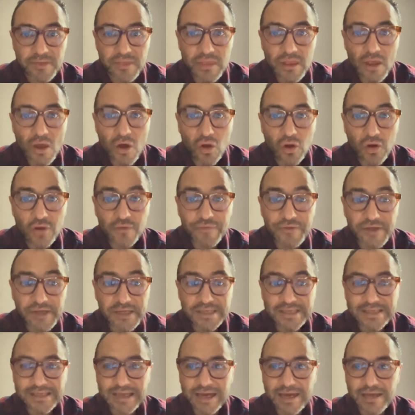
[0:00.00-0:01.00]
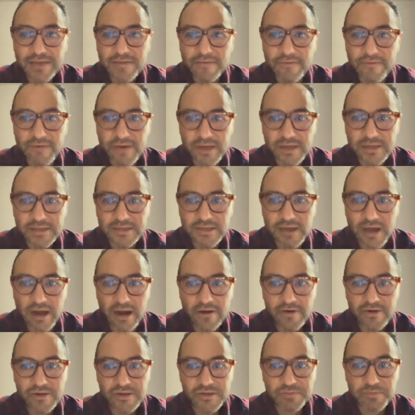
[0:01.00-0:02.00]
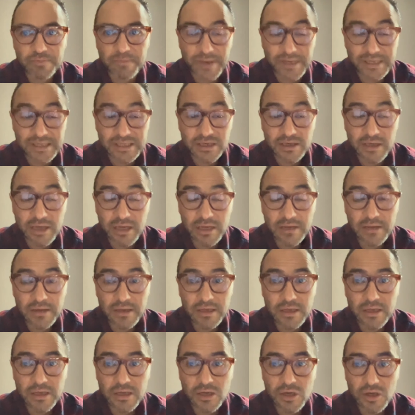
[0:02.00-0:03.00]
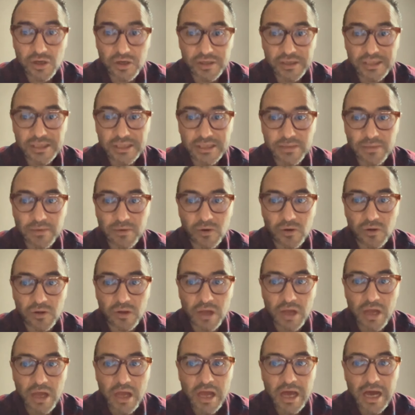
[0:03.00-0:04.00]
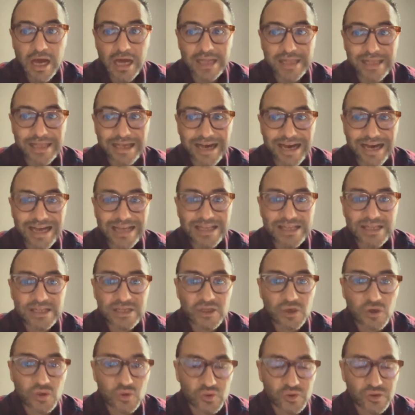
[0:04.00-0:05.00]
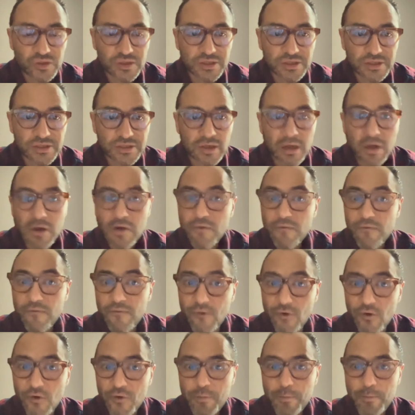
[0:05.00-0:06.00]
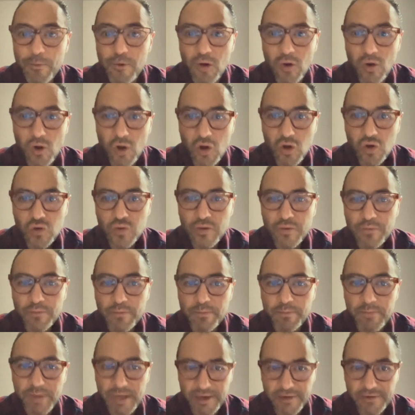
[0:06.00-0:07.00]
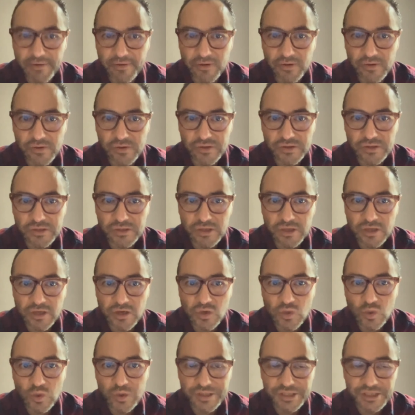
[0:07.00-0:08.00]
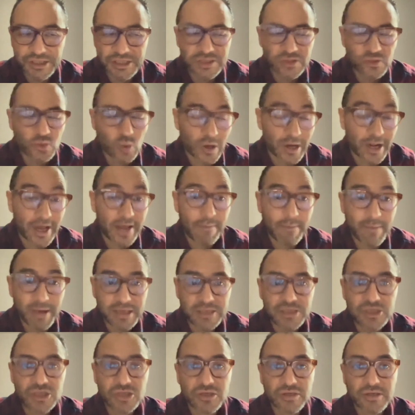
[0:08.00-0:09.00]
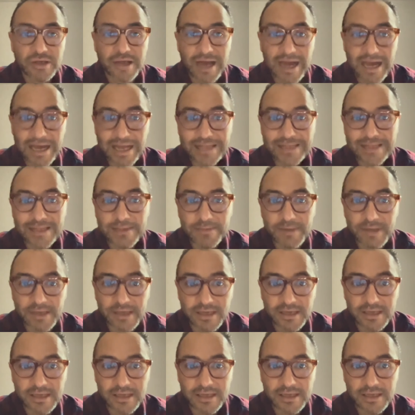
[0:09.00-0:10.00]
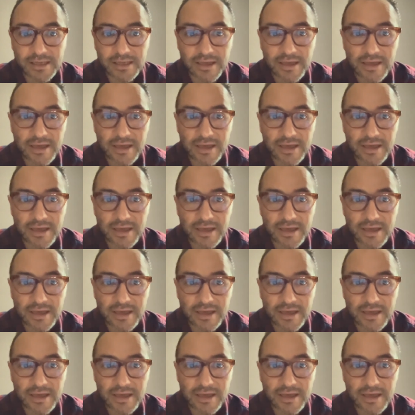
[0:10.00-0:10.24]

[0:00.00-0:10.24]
All of these side effects are especially noticeable at high doses for prolonged periods, which is what I mentioned at the beginning.